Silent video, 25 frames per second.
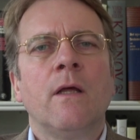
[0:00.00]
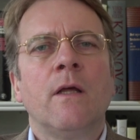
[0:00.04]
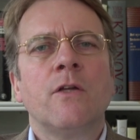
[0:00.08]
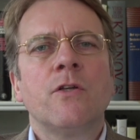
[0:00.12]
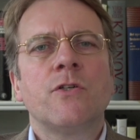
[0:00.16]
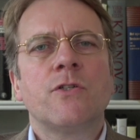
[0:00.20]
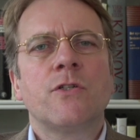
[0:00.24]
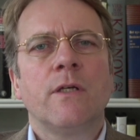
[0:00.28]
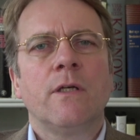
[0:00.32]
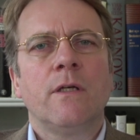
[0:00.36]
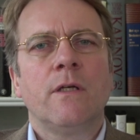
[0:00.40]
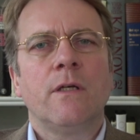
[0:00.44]

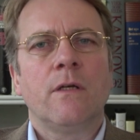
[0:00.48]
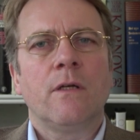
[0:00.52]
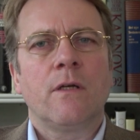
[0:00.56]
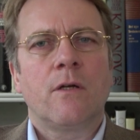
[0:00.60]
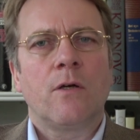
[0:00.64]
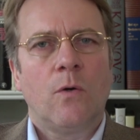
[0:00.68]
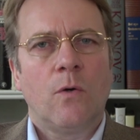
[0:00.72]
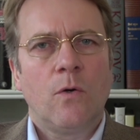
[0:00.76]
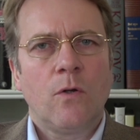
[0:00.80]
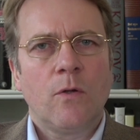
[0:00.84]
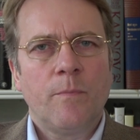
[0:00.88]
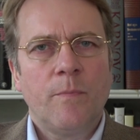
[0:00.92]
she
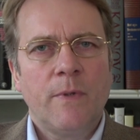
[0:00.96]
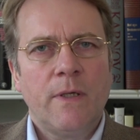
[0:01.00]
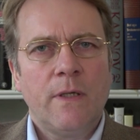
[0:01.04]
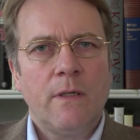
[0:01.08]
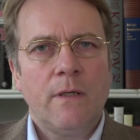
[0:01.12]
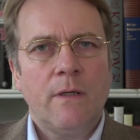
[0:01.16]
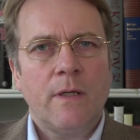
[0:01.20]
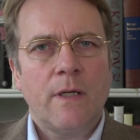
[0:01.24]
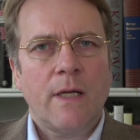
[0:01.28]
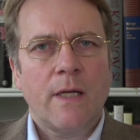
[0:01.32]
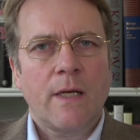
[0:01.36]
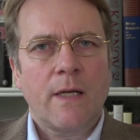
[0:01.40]
called
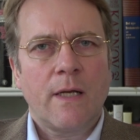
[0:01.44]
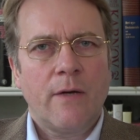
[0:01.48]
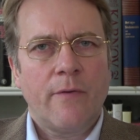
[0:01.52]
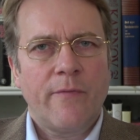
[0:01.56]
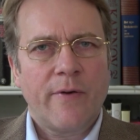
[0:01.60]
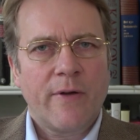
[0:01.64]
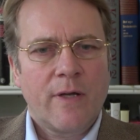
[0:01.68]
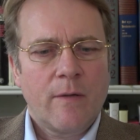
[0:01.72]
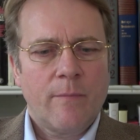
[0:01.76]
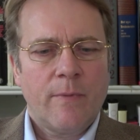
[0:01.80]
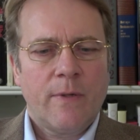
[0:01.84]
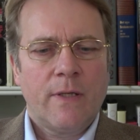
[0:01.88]
me and I
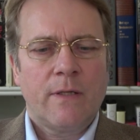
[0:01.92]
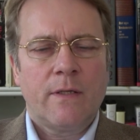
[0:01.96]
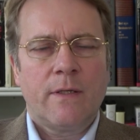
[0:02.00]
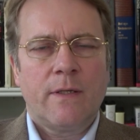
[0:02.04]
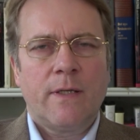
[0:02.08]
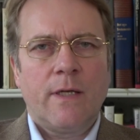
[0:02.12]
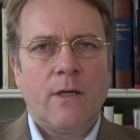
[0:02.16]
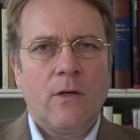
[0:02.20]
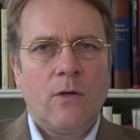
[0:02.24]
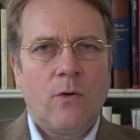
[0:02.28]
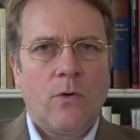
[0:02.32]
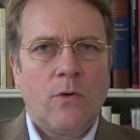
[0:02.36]
recommended
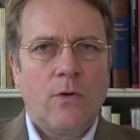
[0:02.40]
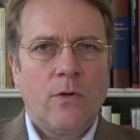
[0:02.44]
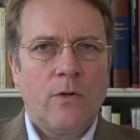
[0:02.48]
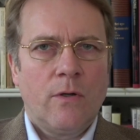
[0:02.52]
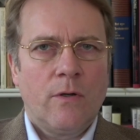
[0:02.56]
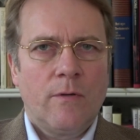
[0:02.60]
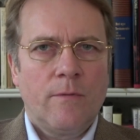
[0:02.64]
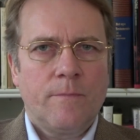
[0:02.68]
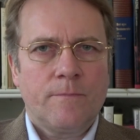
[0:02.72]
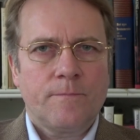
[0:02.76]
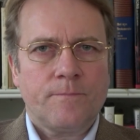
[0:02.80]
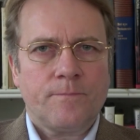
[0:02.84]
a
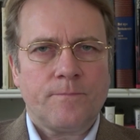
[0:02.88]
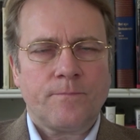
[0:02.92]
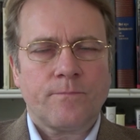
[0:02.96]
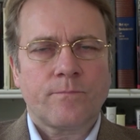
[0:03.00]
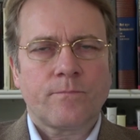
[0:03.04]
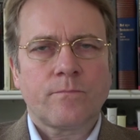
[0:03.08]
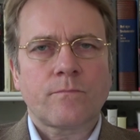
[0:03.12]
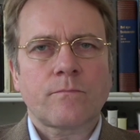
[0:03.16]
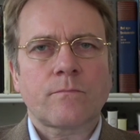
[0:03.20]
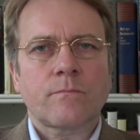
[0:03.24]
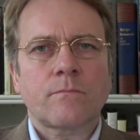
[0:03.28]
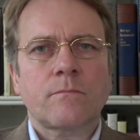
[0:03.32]
lawyer.
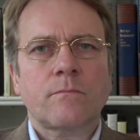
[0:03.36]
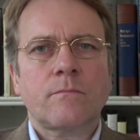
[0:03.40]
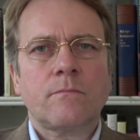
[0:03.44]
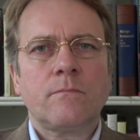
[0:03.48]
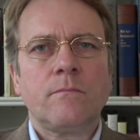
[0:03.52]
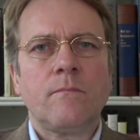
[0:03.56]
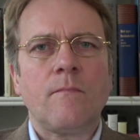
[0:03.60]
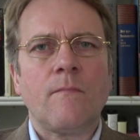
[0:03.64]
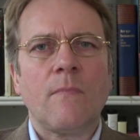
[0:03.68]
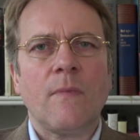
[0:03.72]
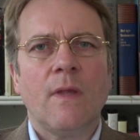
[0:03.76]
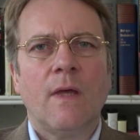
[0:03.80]

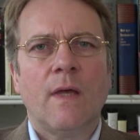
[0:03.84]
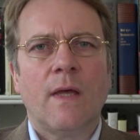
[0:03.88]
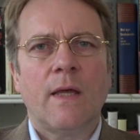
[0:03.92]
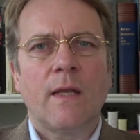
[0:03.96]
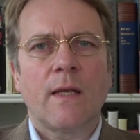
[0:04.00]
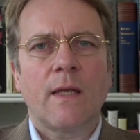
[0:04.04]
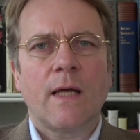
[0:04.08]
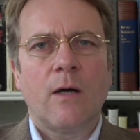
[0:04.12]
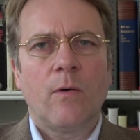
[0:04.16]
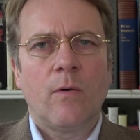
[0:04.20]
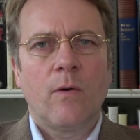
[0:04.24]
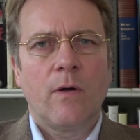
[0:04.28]

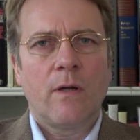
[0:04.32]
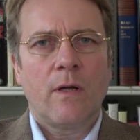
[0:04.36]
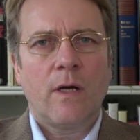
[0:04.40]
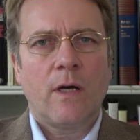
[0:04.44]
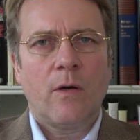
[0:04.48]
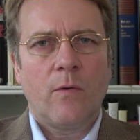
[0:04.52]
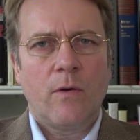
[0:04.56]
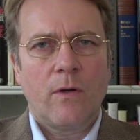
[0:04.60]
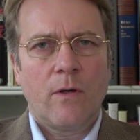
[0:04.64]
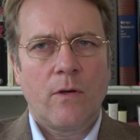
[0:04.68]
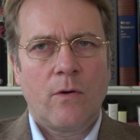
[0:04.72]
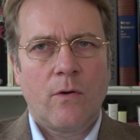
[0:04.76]
And
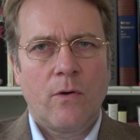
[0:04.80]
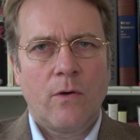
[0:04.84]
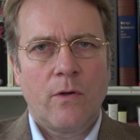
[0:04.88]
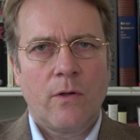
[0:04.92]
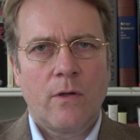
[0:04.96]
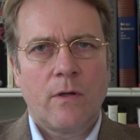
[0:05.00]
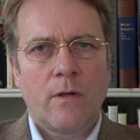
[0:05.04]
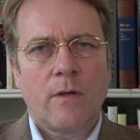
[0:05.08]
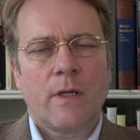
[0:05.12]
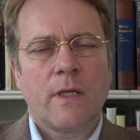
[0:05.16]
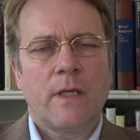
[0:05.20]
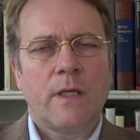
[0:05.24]
our
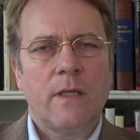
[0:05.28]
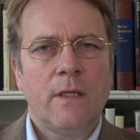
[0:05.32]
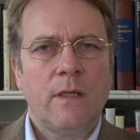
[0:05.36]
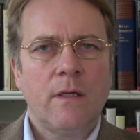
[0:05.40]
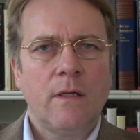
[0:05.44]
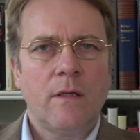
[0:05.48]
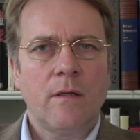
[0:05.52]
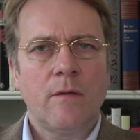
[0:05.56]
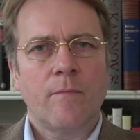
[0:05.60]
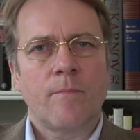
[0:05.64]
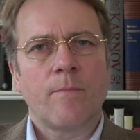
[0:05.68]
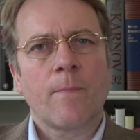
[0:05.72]
lawyer,
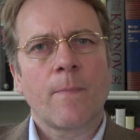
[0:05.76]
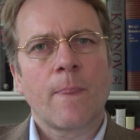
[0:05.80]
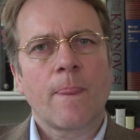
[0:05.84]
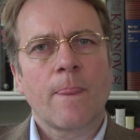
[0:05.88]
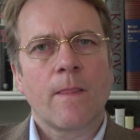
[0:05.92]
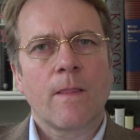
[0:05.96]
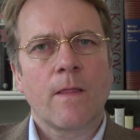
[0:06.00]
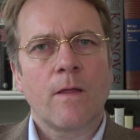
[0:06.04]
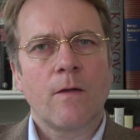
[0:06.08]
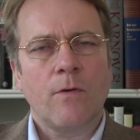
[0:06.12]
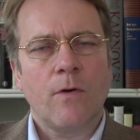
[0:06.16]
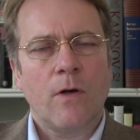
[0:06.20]
he
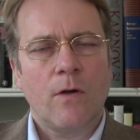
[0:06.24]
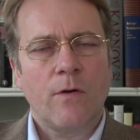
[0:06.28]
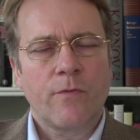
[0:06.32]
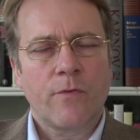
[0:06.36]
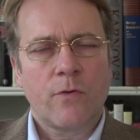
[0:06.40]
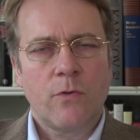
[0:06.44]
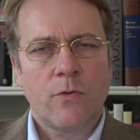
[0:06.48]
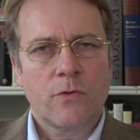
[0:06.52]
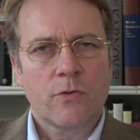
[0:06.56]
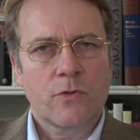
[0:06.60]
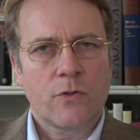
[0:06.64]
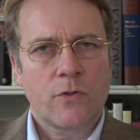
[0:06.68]
of
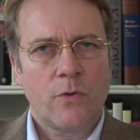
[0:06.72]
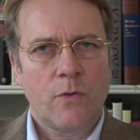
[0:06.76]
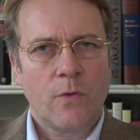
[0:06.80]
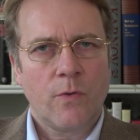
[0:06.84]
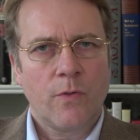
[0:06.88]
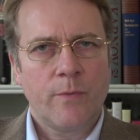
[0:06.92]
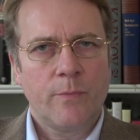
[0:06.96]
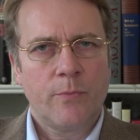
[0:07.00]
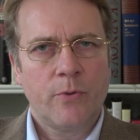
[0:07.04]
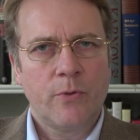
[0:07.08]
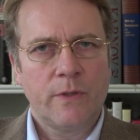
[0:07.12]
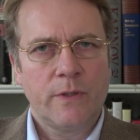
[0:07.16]
course called
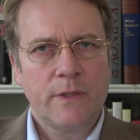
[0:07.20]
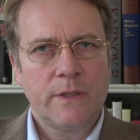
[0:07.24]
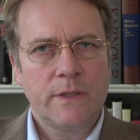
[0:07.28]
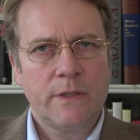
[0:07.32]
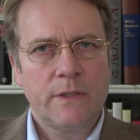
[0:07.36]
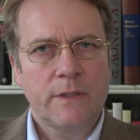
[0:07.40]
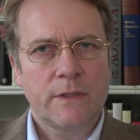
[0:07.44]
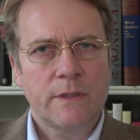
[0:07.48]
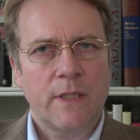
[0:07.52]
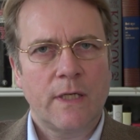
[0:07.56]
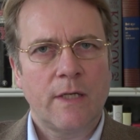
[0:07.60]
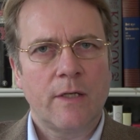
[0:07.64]
the
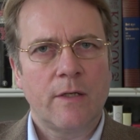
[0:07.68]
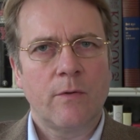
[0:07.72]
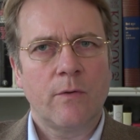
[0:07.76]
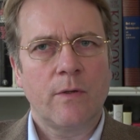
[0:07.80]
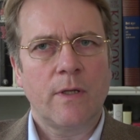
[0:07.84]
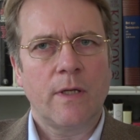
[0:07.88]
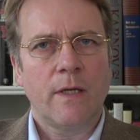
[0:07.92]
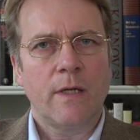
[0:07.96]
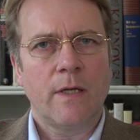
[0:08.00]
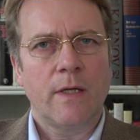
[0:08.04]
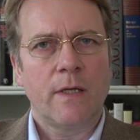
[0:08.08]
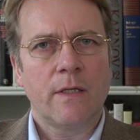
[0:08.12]
police
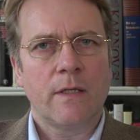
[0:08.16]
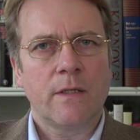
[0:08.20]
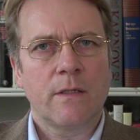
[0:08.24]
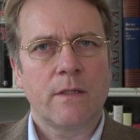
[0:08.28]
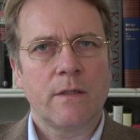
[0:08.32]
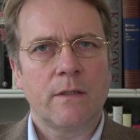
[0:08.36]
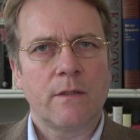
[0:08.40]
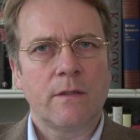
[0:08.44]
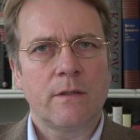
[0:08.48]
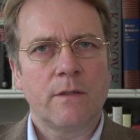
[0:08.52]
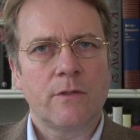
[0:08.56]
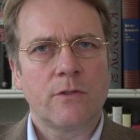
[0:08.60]

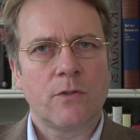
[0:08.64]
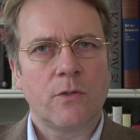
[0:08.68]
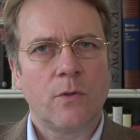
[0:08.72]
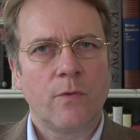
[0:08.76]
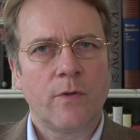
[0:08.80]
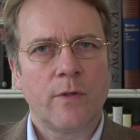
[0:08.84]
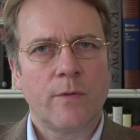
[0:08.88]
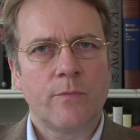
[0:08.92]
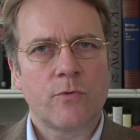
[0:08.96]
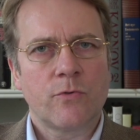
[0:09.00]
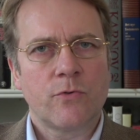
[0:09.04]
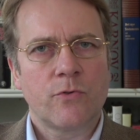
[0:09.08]
and told
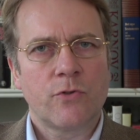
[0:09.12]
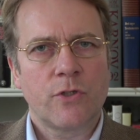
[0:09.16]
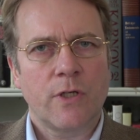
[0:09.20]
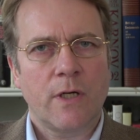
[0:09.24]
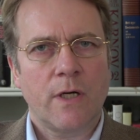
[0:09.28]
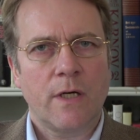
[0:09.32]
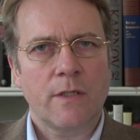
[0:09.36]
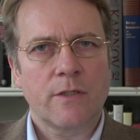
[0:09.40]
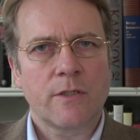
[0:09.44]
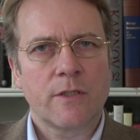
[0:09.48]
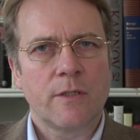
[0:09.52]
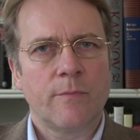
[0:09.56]
them to
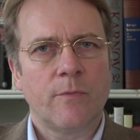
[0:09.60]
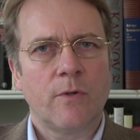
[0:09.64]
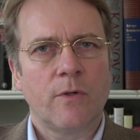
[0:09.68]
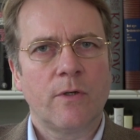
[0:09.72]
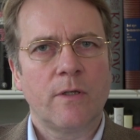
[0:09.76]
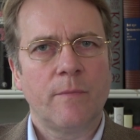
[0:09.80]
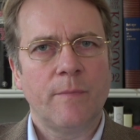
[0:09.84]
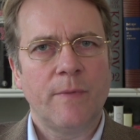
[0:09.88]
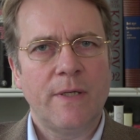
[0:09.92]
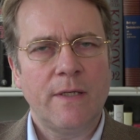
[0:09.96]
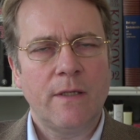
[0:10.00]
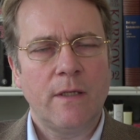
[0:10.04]
charge him or
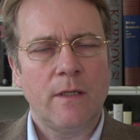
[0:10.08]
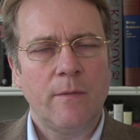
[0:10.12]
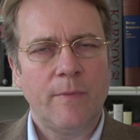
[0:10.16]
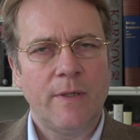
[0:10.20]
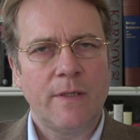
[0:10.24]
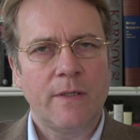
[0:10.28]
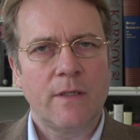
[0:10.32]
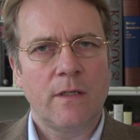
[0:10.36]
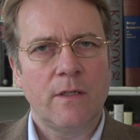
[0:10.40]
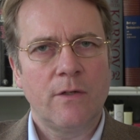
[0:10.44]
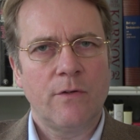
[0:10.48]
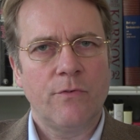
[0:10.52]

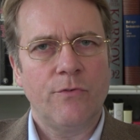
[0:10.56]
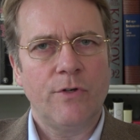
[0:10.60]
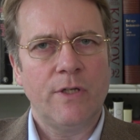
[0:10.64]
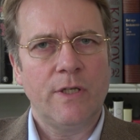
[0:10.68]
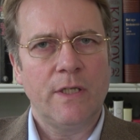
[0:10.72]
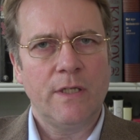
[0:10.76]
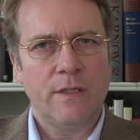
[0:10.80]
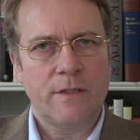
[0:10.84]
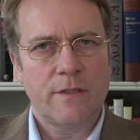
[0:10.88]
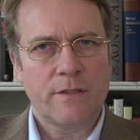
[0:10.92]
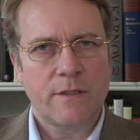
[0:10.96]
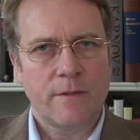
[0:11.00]
immediately
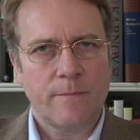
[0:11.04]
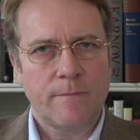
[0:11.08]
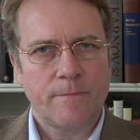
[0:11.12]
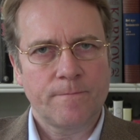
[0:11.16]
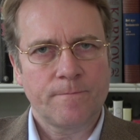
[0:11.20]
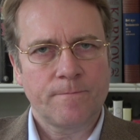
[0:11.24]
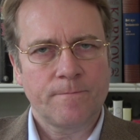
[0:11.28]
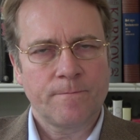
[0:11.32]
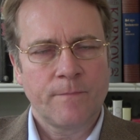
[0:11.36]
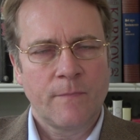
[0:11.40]
release him.